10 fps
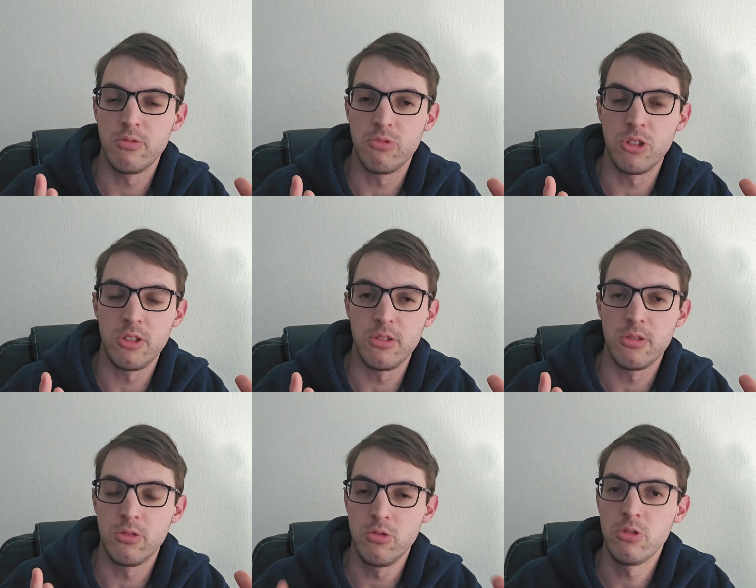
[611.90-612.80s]
we
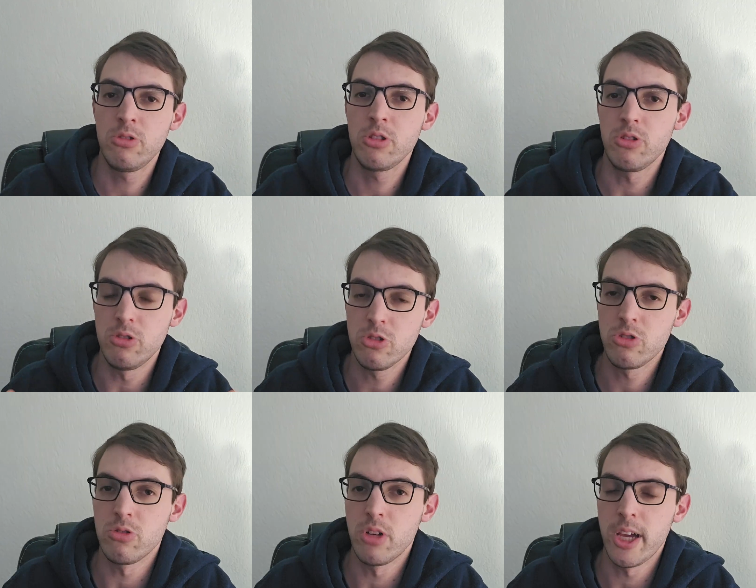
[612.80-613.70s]
do know it
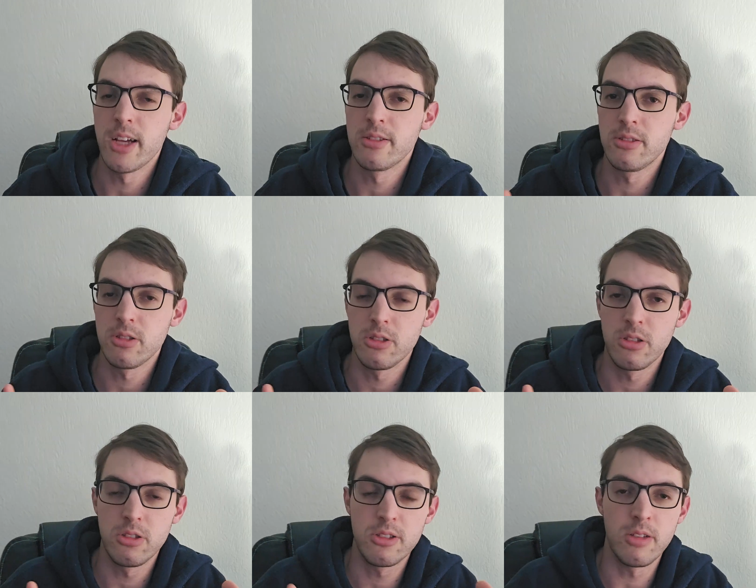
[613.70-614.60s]
also has
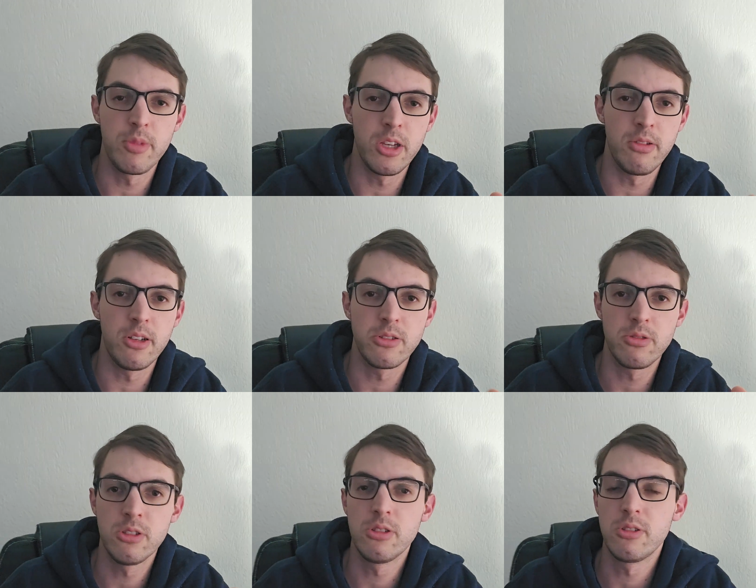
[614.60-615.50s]
some areas
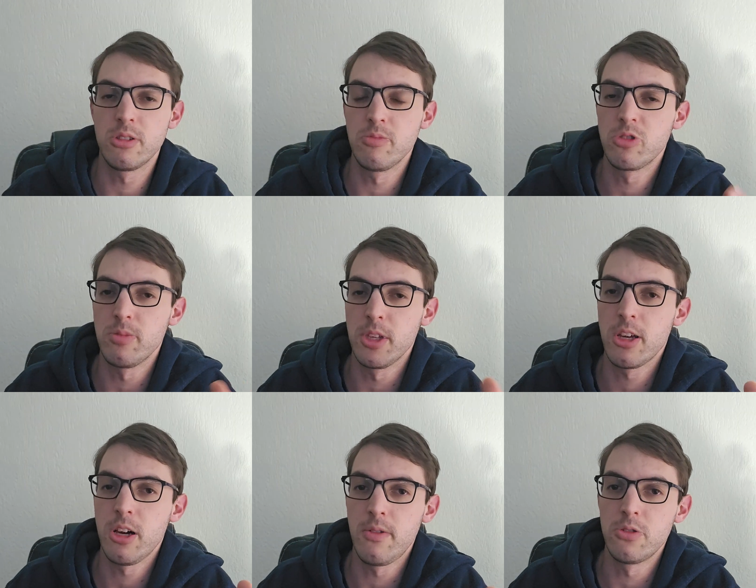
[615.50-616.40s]
on it that seems to be
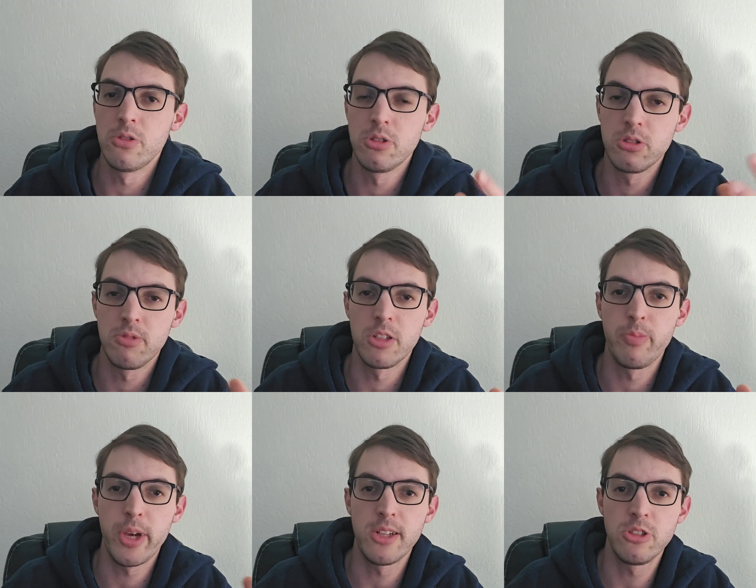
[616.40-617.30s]
covered in these
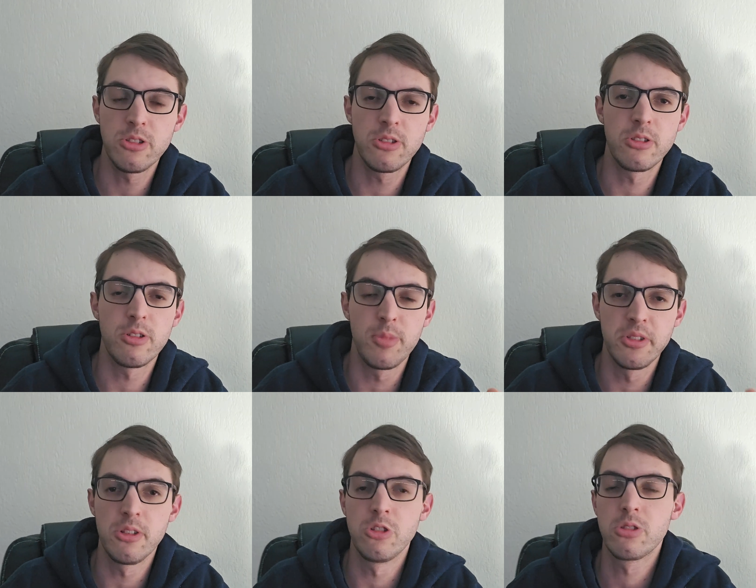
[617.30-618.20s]
red patches that are
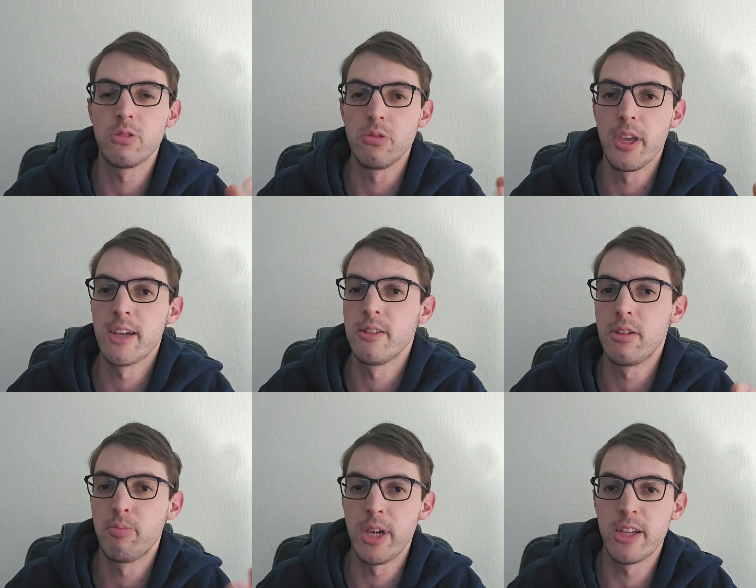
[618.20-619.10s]
basically just
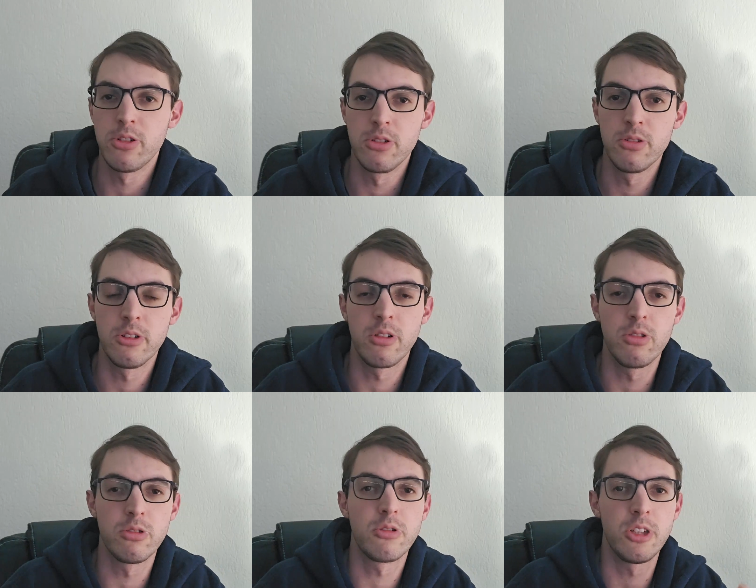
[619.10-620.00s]
organic matter that
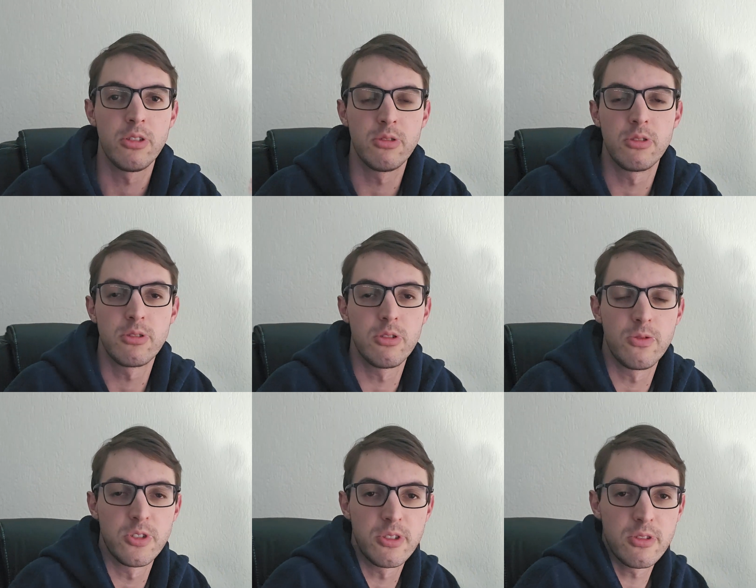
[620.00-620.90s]
locate on its
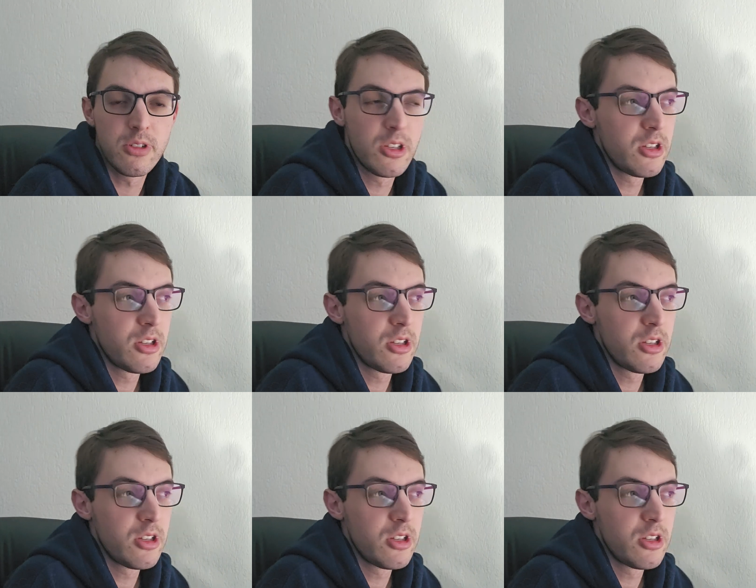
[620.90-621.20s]
surface.